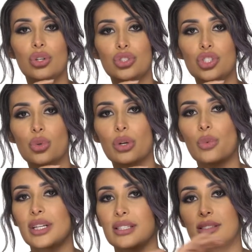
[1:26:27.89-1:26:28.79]
do it
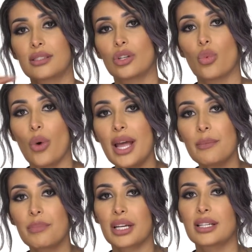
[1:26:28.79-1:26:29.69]
when it's still
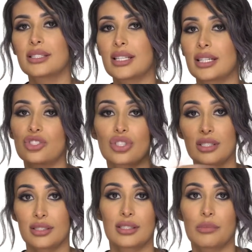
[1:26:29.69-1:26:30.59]
wet because then it's just
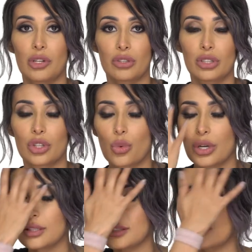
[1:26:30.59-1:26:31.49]
going to smear and look
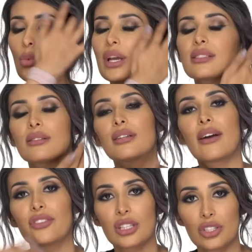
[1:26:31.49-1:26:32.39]
worse. So wait till
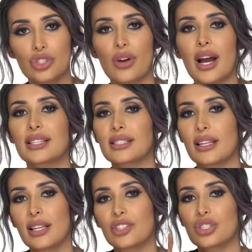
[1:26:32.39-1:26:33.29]
everything dries
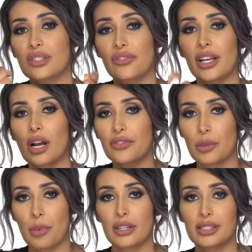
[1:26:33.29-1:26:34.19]
and then just flick off
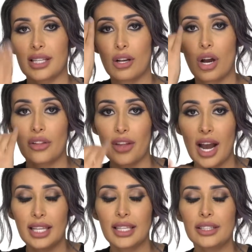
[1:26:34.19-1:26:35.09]
the parts that got on the
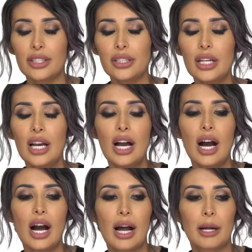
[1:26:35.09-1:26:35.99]
eyeliner.
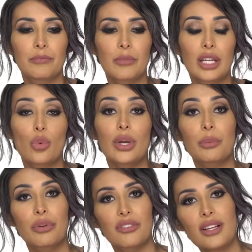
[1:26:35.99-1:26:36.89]
And a way
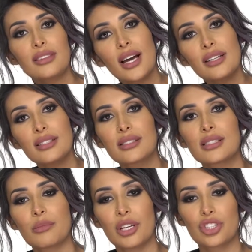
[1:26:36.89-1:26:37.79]
to prevent that is
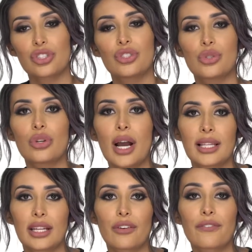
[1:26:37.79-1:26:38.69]
to make sure you do your
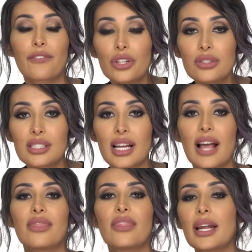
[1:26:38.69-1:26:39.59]
eyeliner first
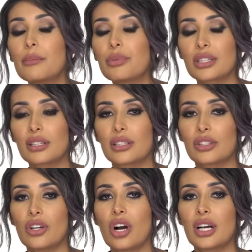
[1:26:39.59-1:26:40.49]
and then put the
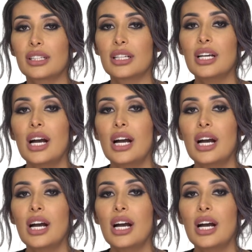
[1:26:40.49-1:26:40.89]
glitter on